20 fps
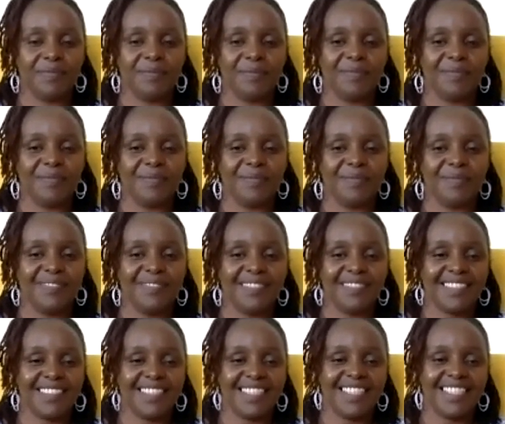
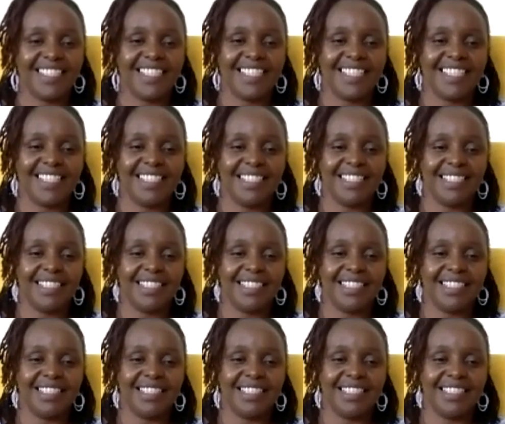
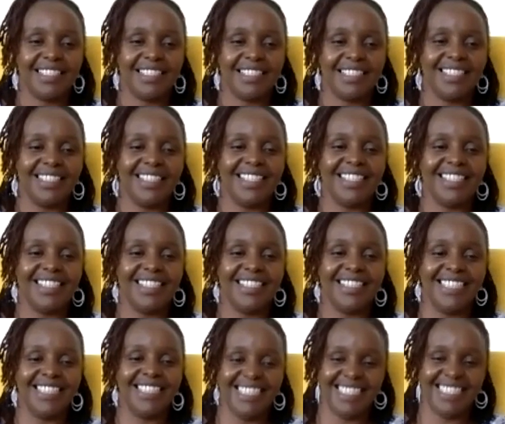
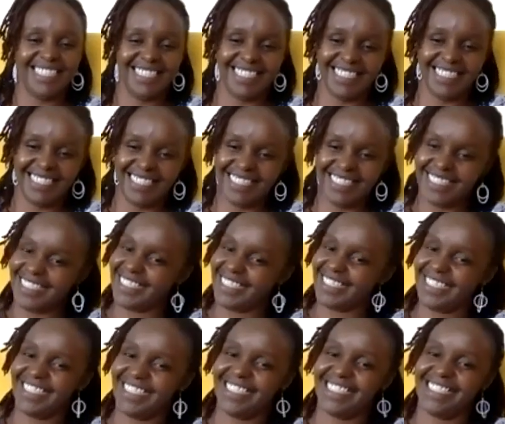
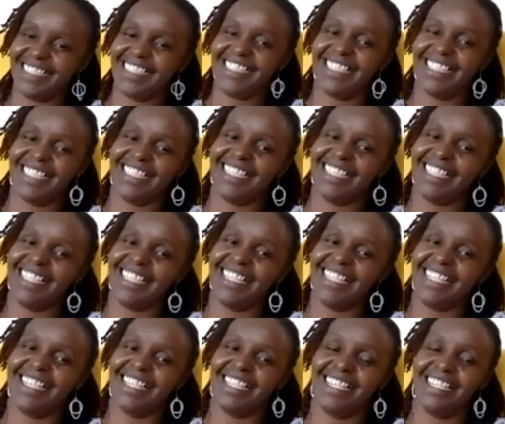
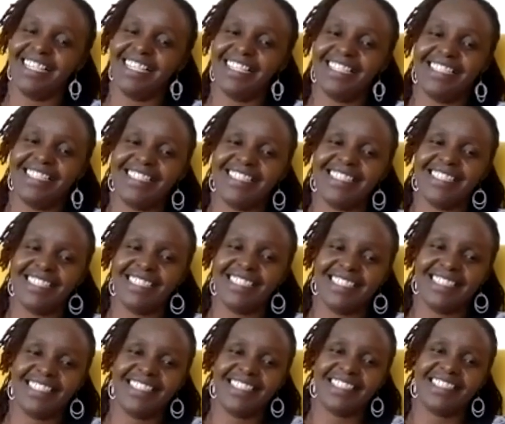
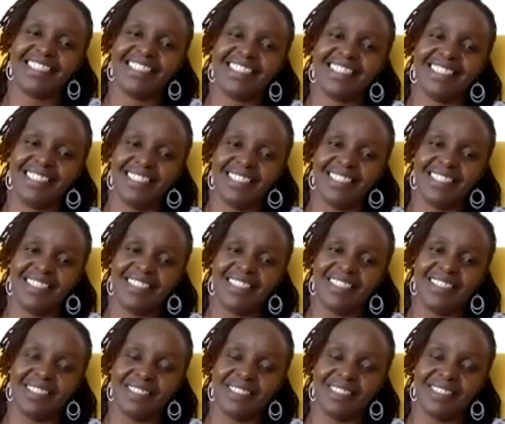(silent)